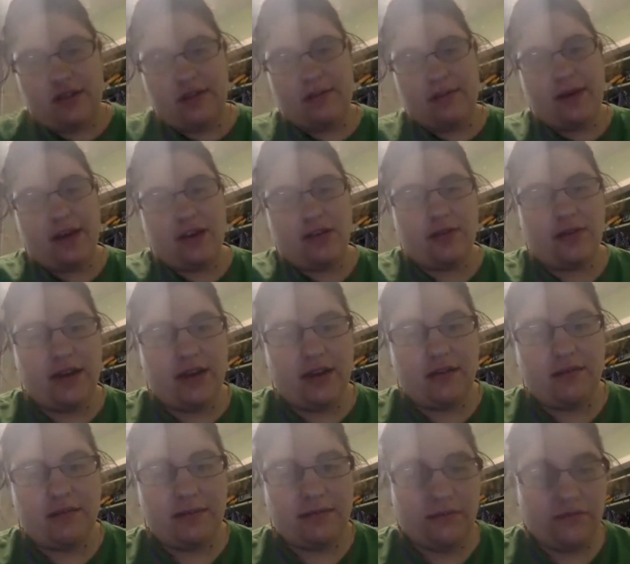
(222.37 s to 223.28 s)
is the best way
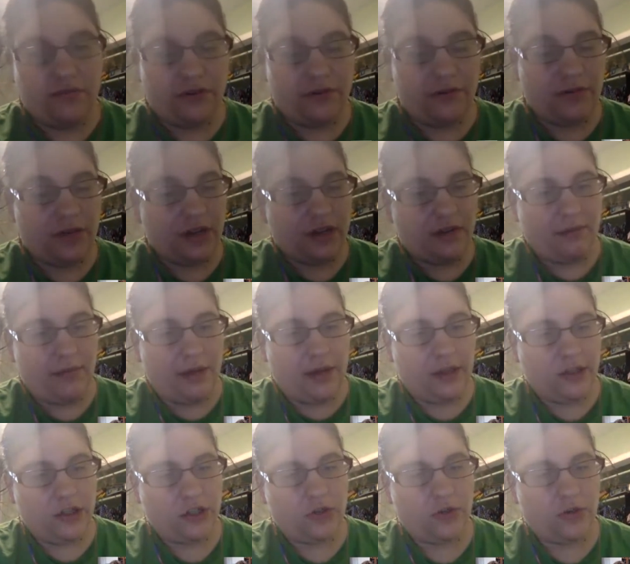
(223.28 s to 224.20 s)
for me to
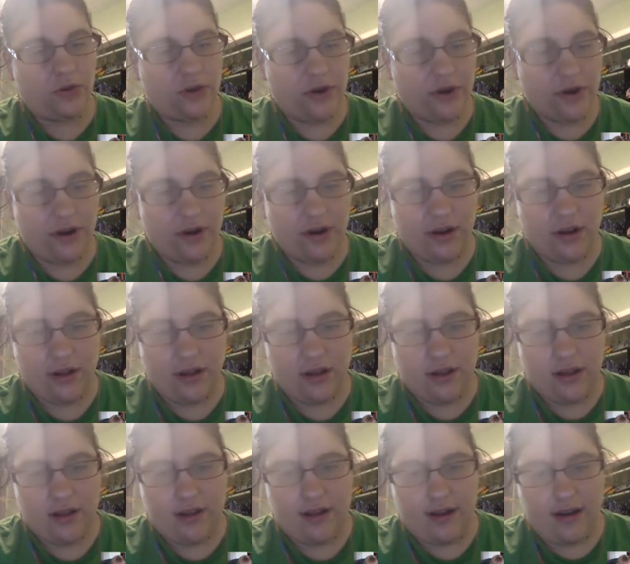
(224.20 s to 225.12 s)
make sure
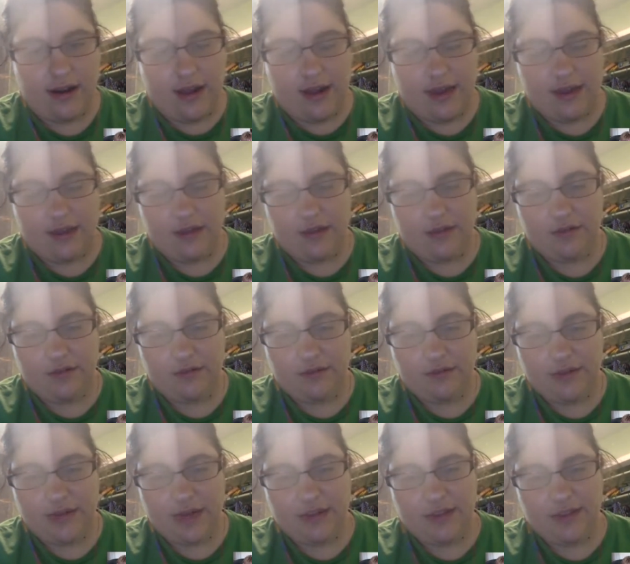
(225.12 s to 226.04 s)
that I
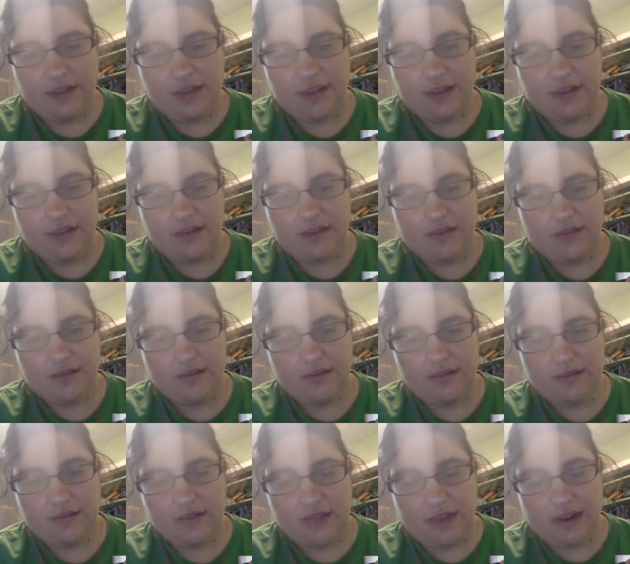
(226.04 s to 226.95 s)
get the
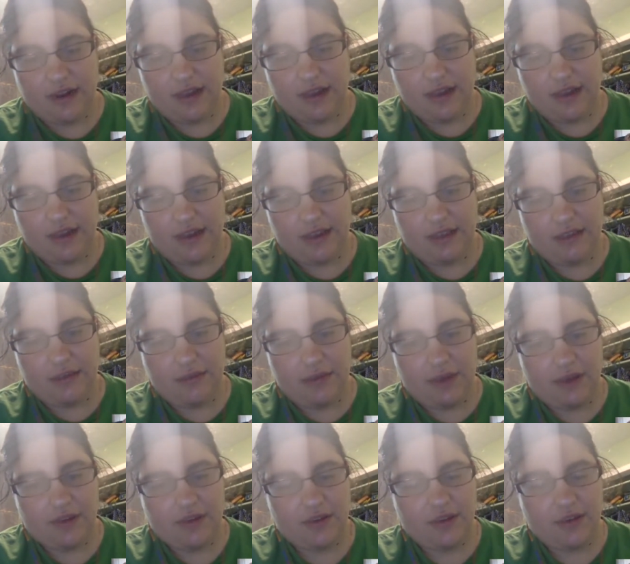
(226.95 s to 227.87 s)

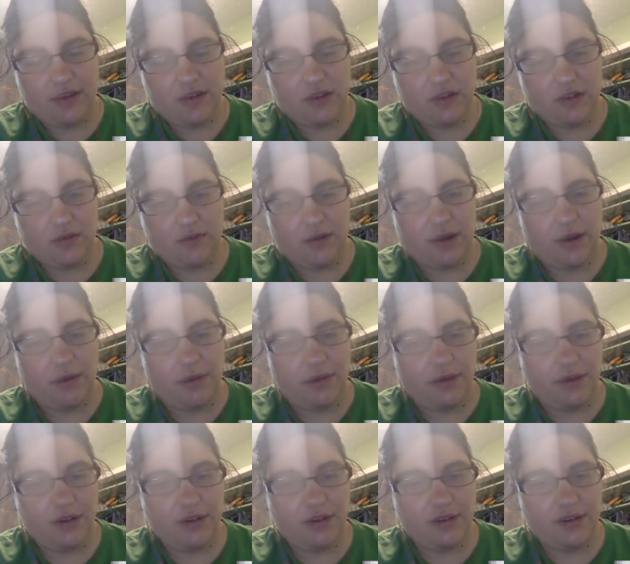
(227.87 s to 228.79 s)
message is
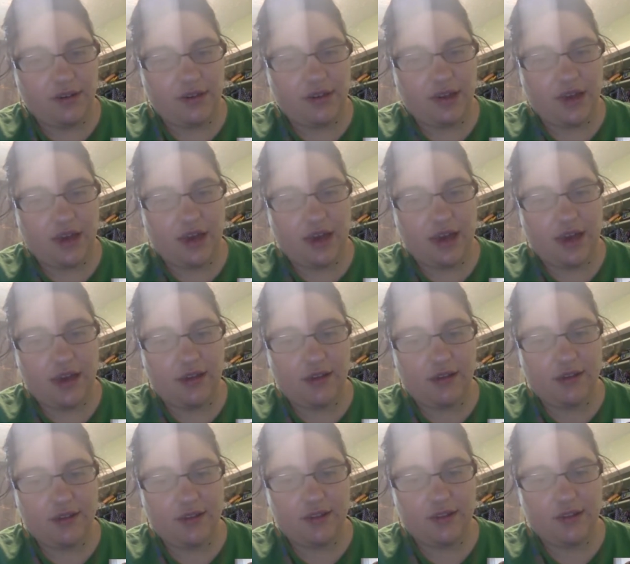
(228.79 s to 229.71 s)
probably to say
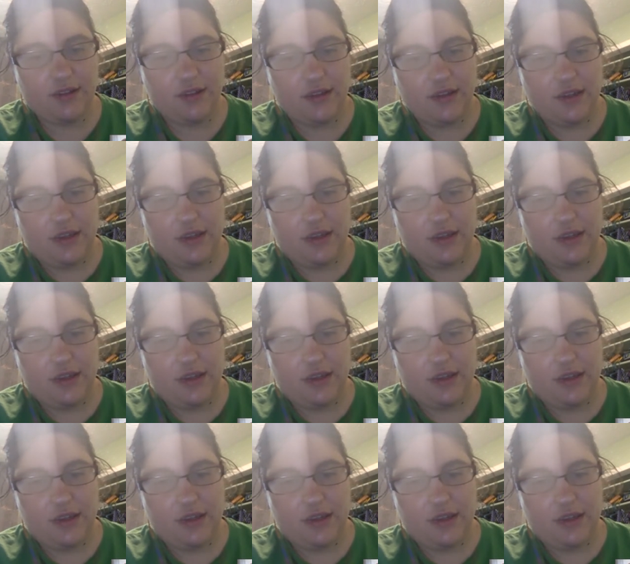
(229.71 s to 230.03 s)
X